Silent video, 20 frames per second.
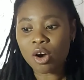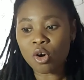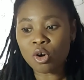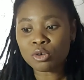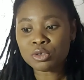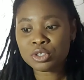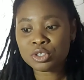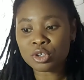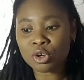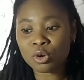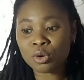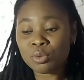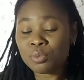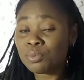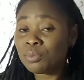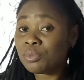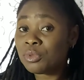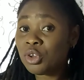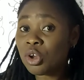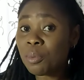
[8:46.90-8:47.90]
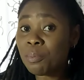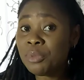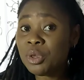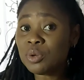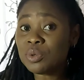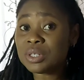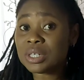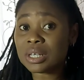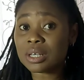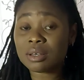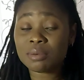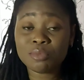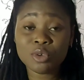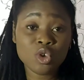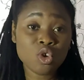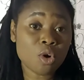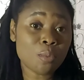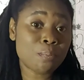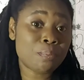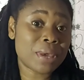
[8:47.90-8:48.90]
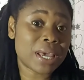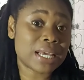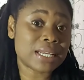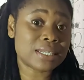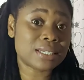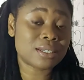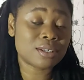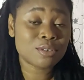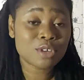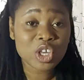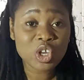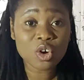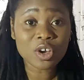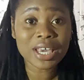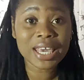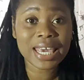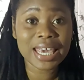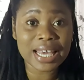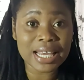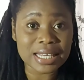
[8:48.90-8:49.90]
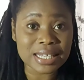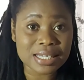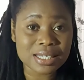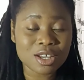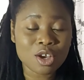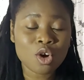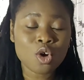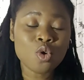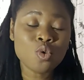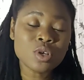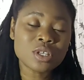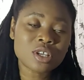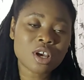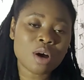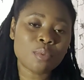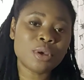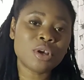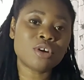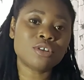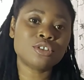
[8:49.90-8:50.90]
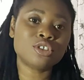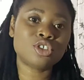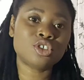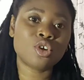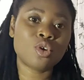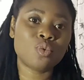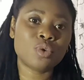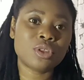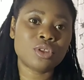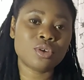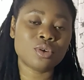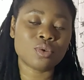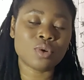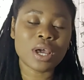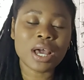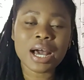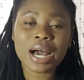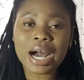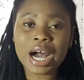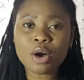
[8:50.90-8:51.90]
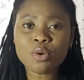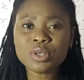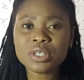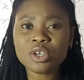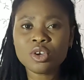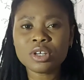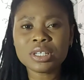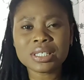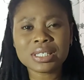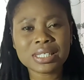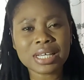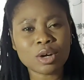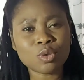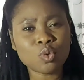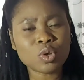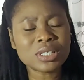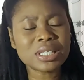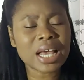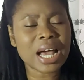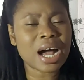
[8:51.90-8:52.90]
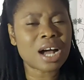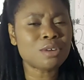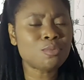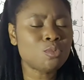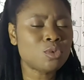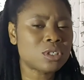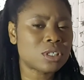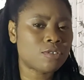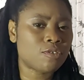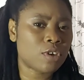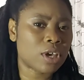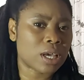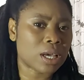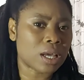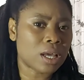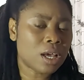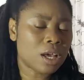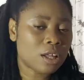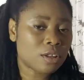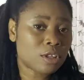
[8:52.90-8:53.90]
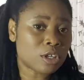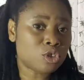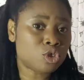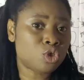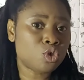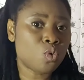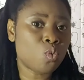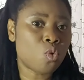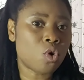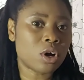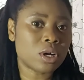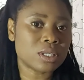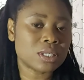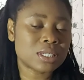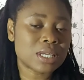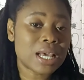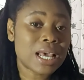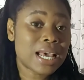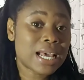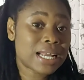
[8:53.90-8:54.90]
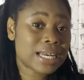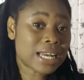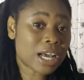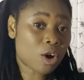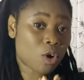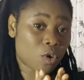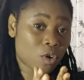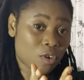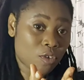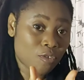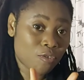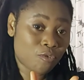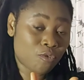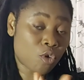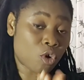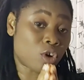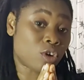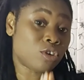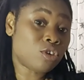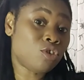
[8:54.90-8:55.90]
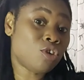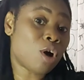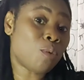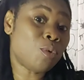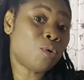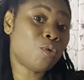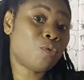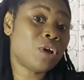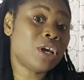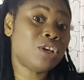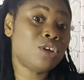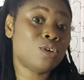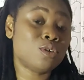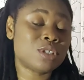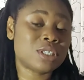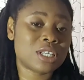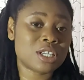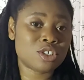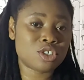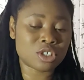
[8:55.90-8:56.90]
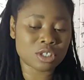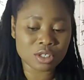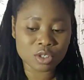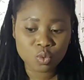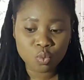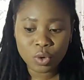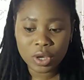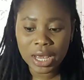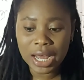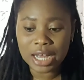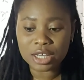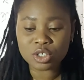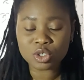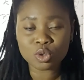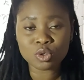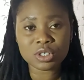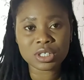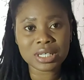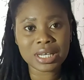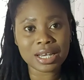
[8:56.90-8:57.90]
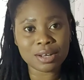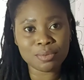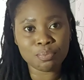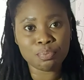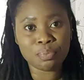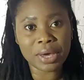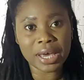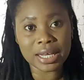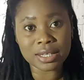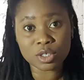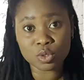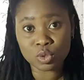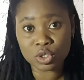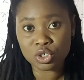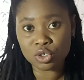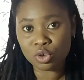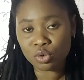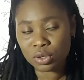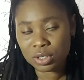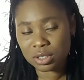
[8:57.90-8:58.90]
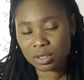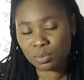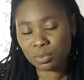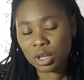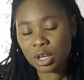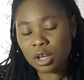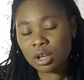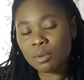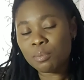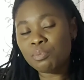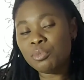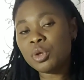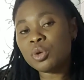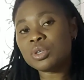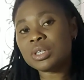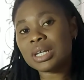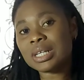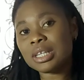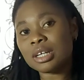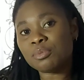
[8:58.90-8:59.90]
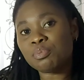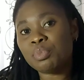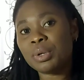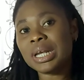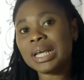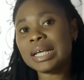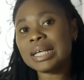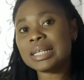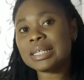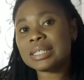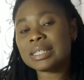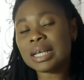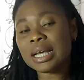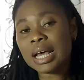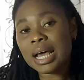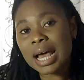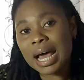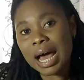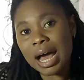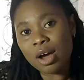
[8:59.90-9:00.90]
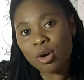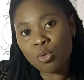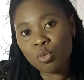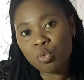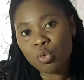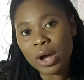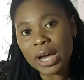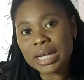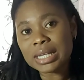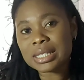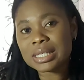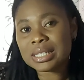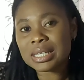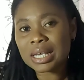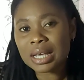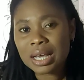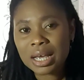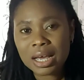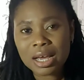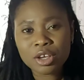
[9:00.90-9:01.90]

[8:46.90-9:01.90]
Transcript: Also, your music, your bed, your guest, who is coming on the show with you? How is it going to sound? What's the atmosphere that you want? Now, for normal radio stations, we associate beds, which is a music that plays right,